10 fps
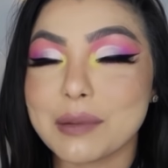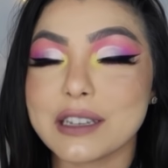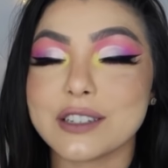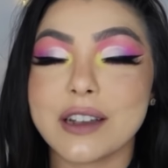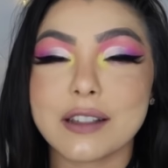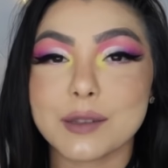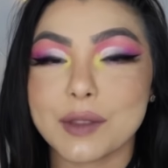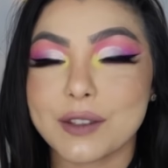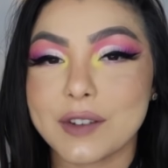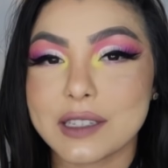Please share this
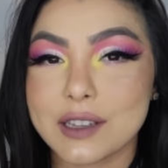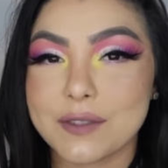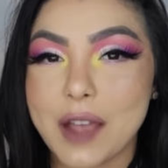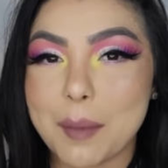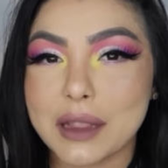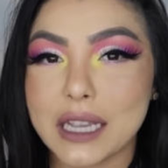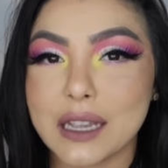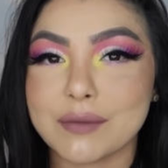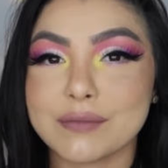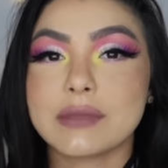with your friends and your
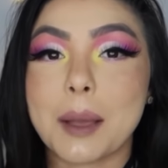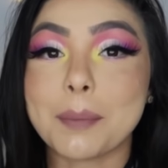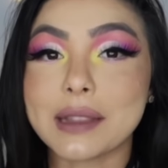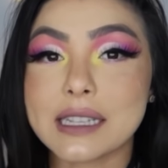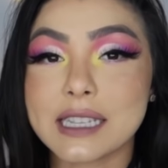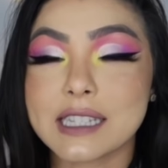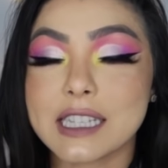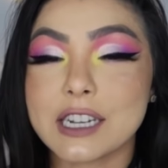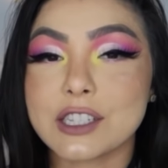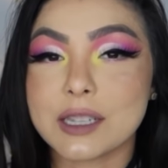family. And please
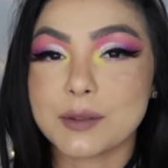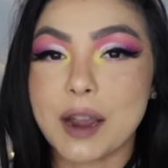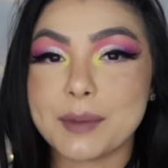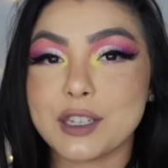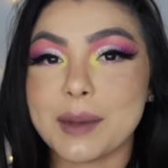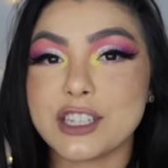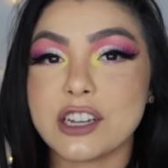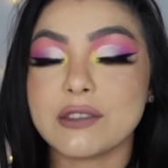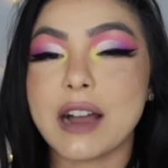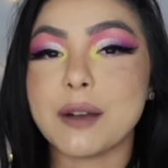consider subscribing to my
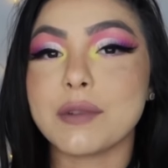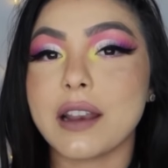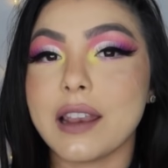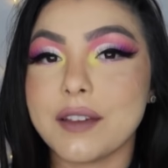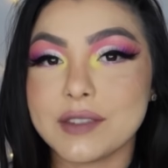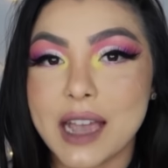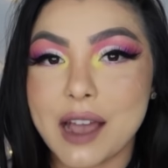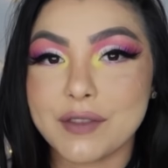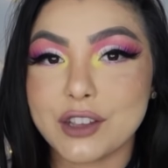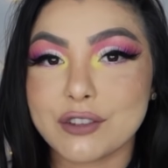channel. I would love to
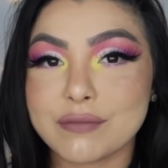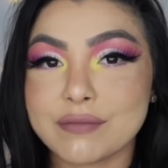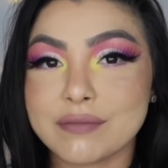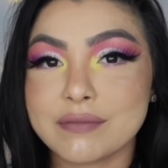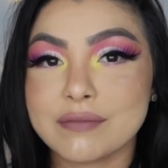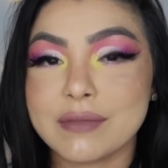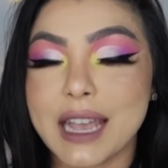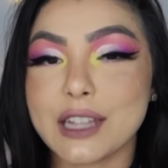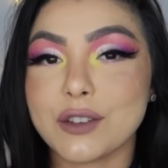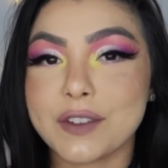have you.
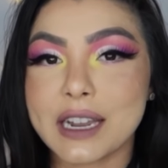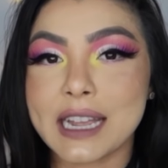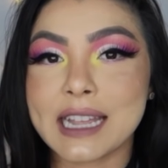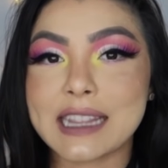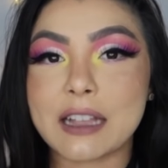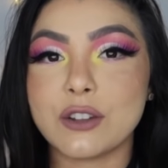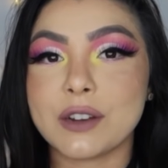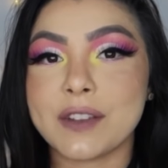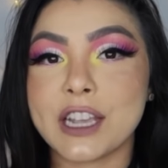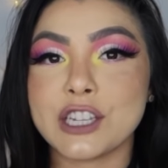And don't forget to hit that
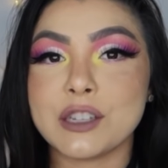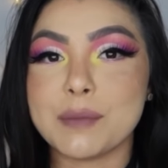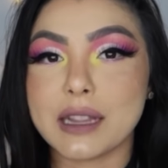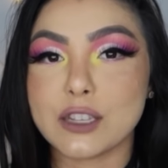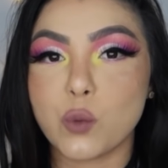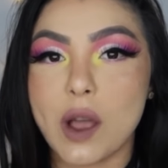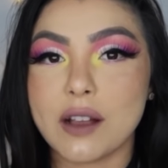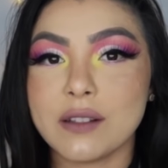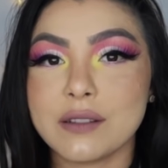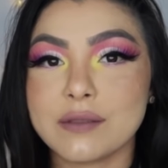notification bell as
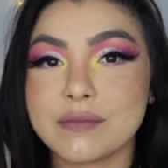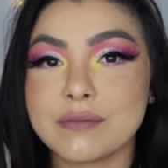well.